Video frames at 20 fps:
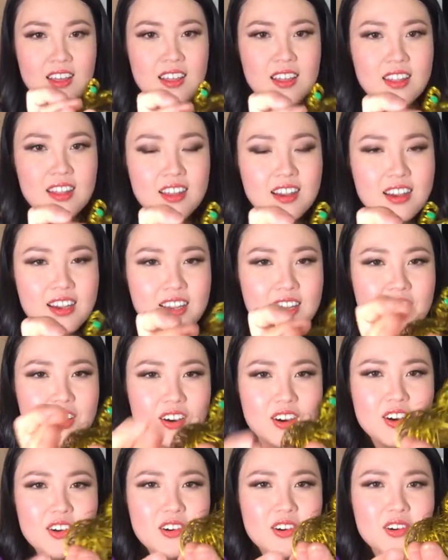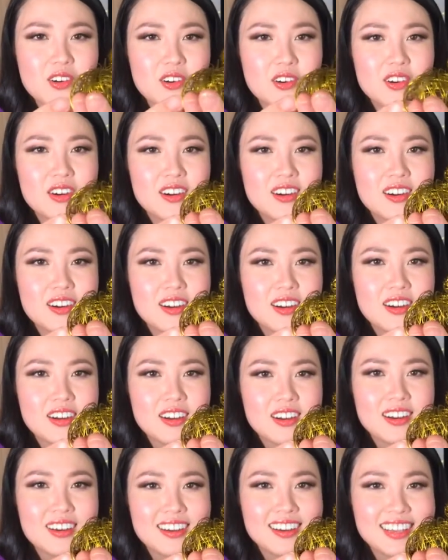There you go.
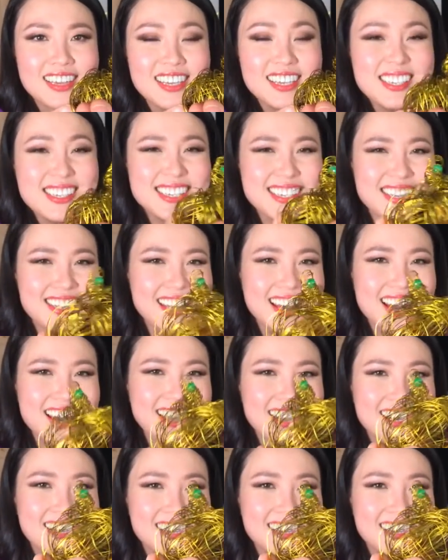Can you see that?